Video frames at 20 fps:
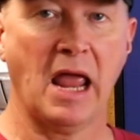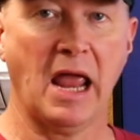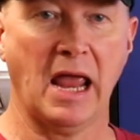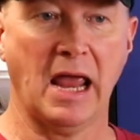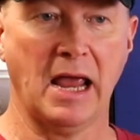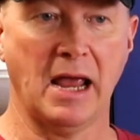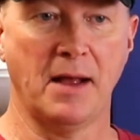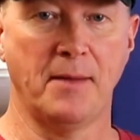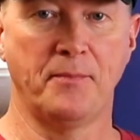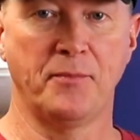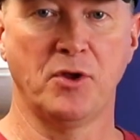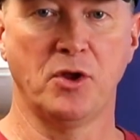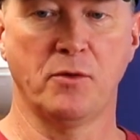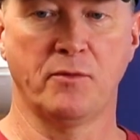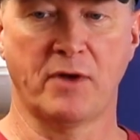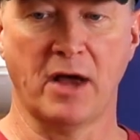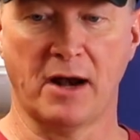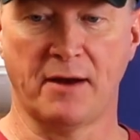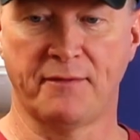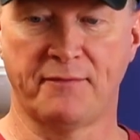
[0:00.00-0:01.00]
And
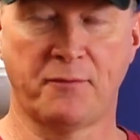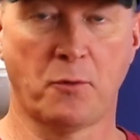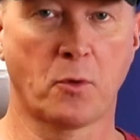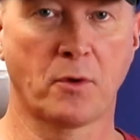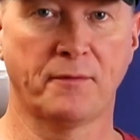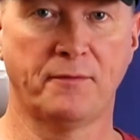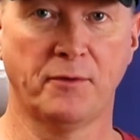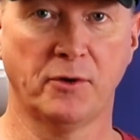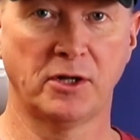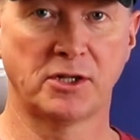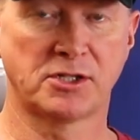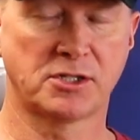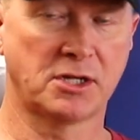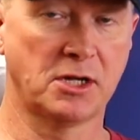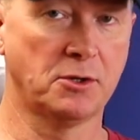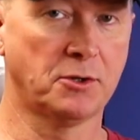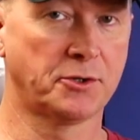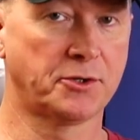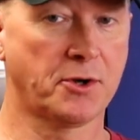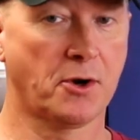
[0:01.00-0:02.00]
you've got a 4-foot
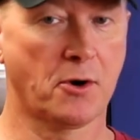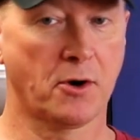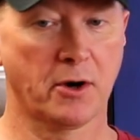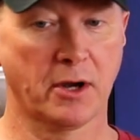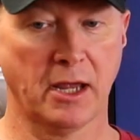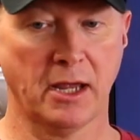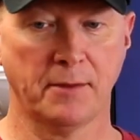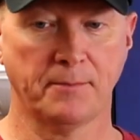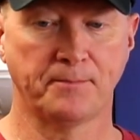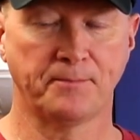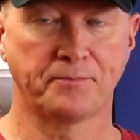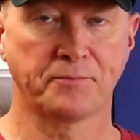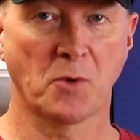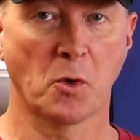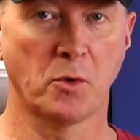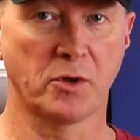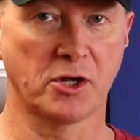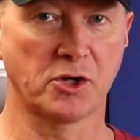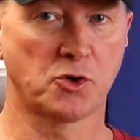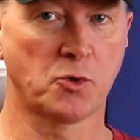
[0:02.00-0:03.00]
steel target
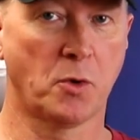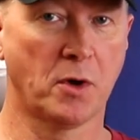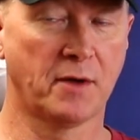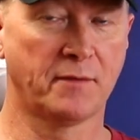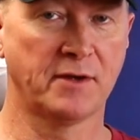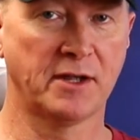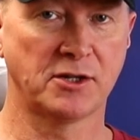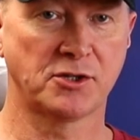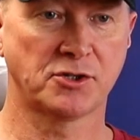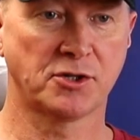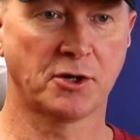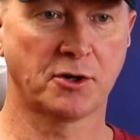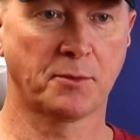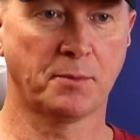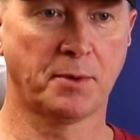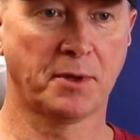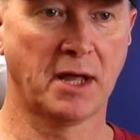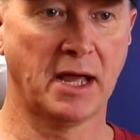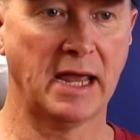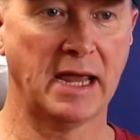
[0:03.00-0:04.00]
with a 12-inch center
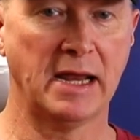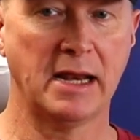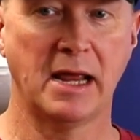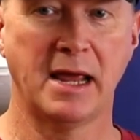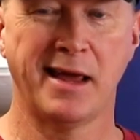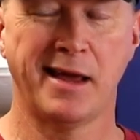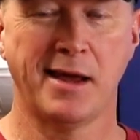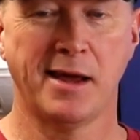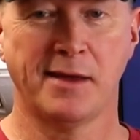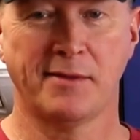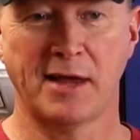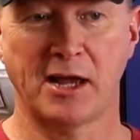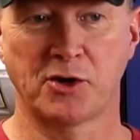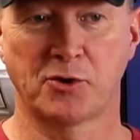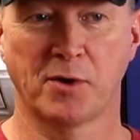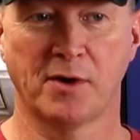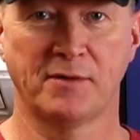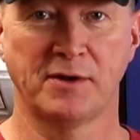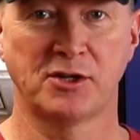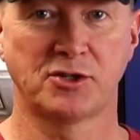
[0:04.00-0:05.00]
plate.
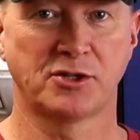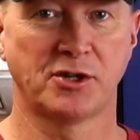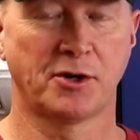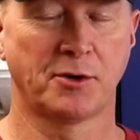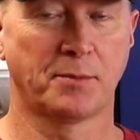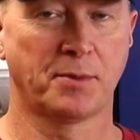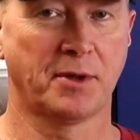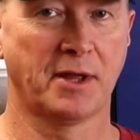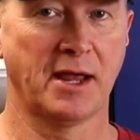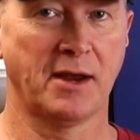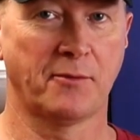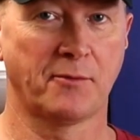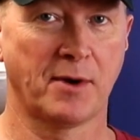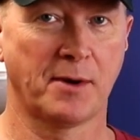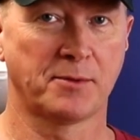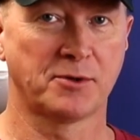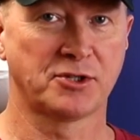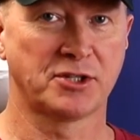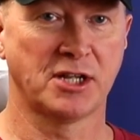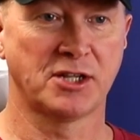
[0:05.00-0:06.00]
That 12-inch center plate
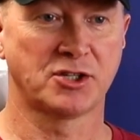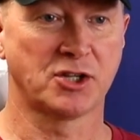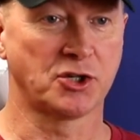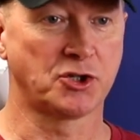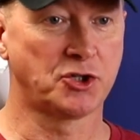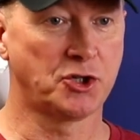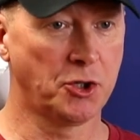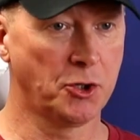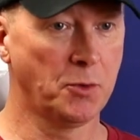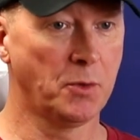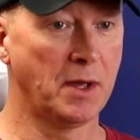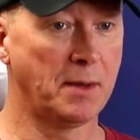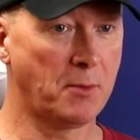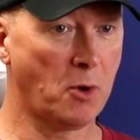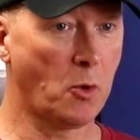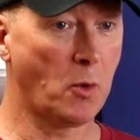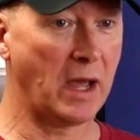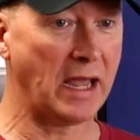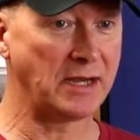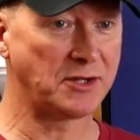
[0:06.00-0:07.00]
represents a 2
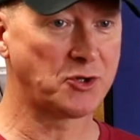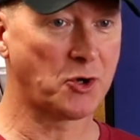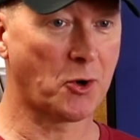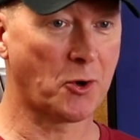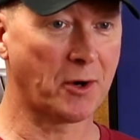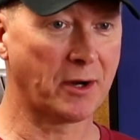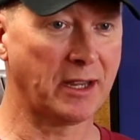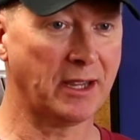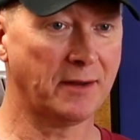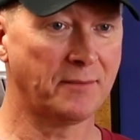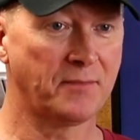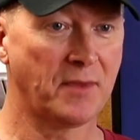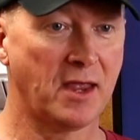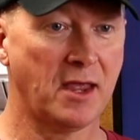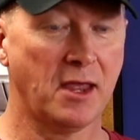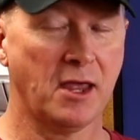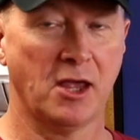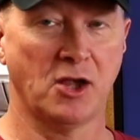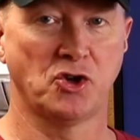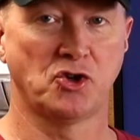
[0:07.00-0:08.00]
MOA target.
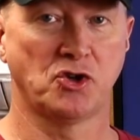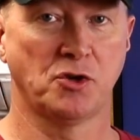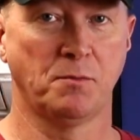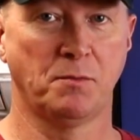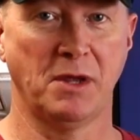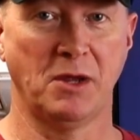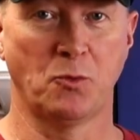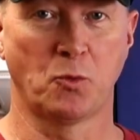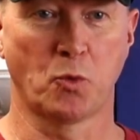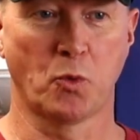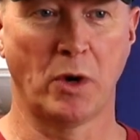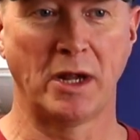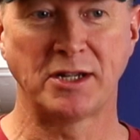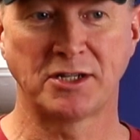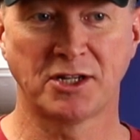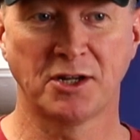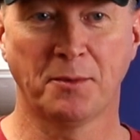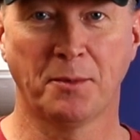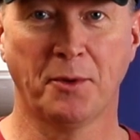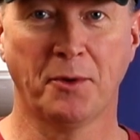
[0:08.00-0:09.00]
It should be
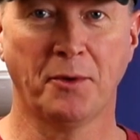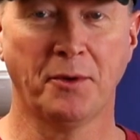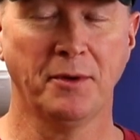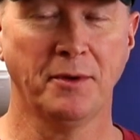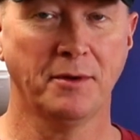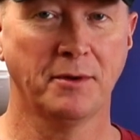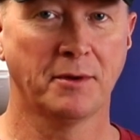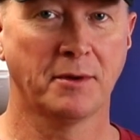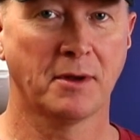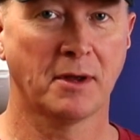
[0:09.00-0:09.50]
reasonable.